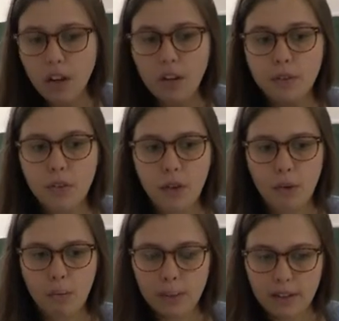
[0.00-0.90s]

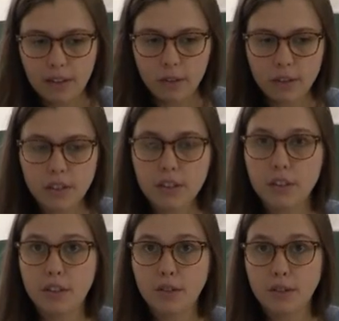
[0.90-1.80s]
So, but in order to
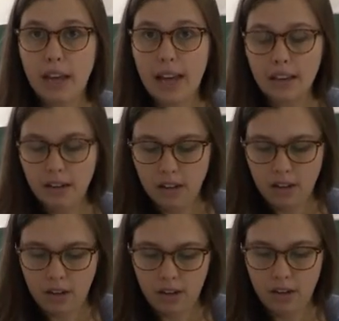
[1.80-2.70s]
do that,
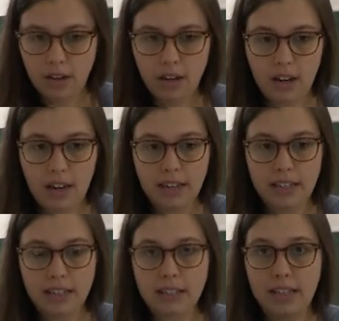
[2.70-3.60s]
I
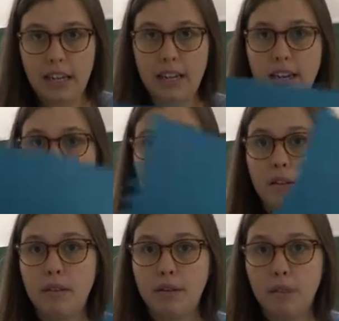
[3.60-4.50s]
need to take
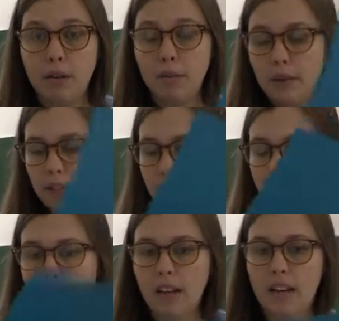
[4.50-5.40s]
the middle piece
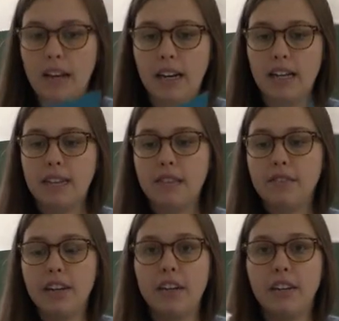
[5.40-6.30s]
and I need to
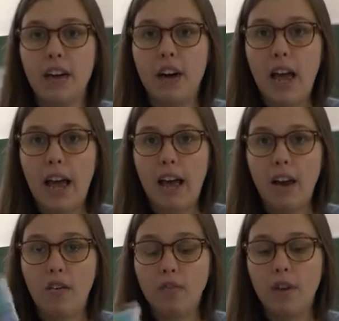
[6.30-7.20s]
figure out
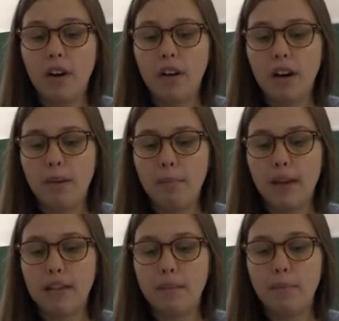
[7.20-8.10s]
how far up
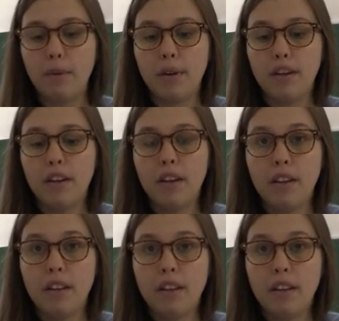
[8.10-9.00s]
I can put
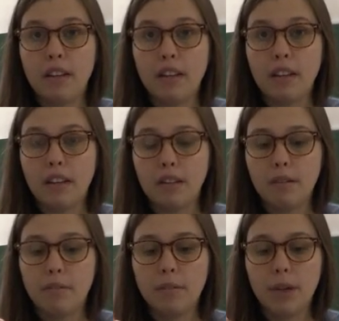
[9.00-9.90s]
the
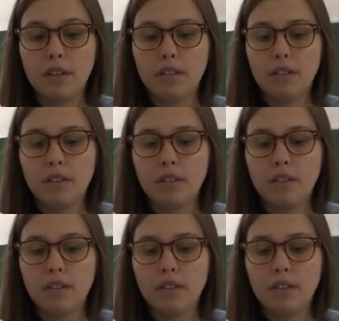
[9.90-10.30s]
marks.